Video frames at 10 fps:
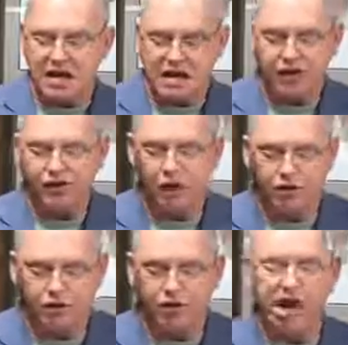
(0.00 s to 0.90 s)
He gets
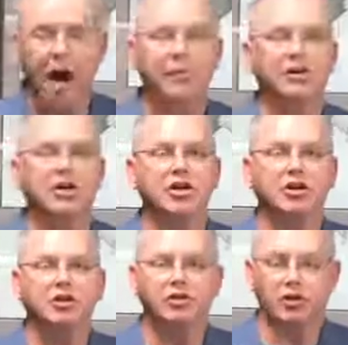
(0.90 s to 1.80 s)
there to the
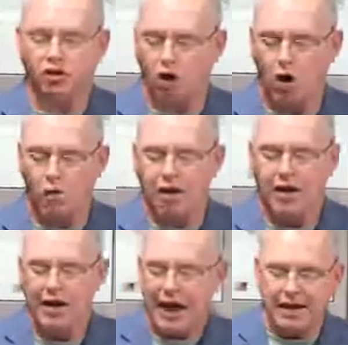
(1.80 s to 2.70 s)
competition, to this
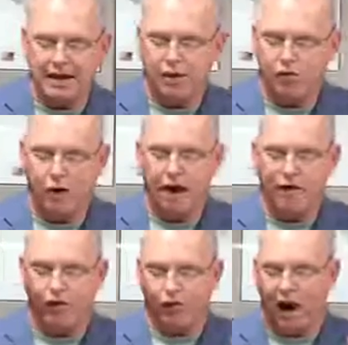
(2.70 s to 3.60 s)
tournament. He gets
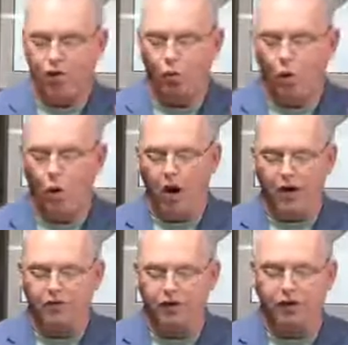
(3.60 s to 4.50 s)
ready for round
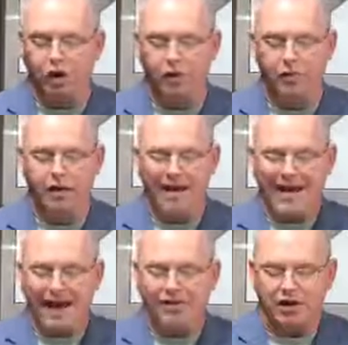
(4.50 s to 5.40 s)
one of the tournament.
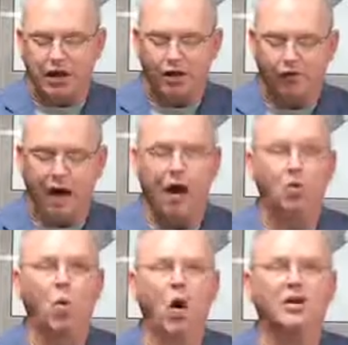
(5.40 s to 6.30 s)
And at the end of
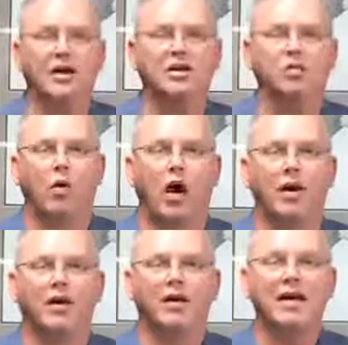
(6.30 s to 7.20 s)
round one, guess
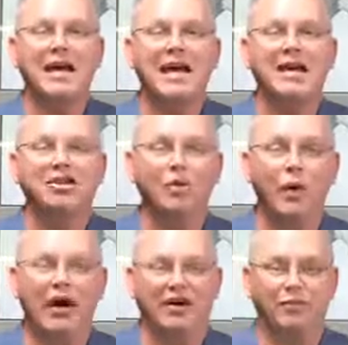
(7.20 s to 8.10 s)
what? He's the
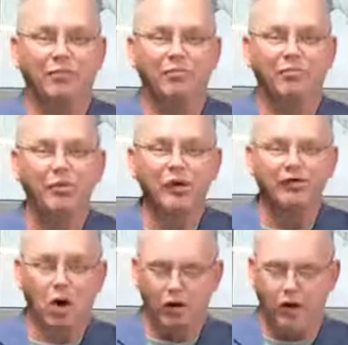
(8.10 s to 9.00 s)
winner
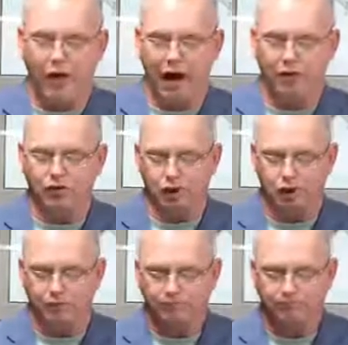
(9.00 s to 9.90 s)
moves on to round
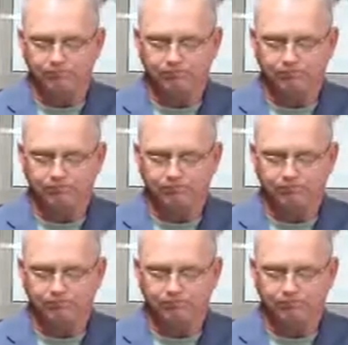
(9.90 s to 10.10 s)
two,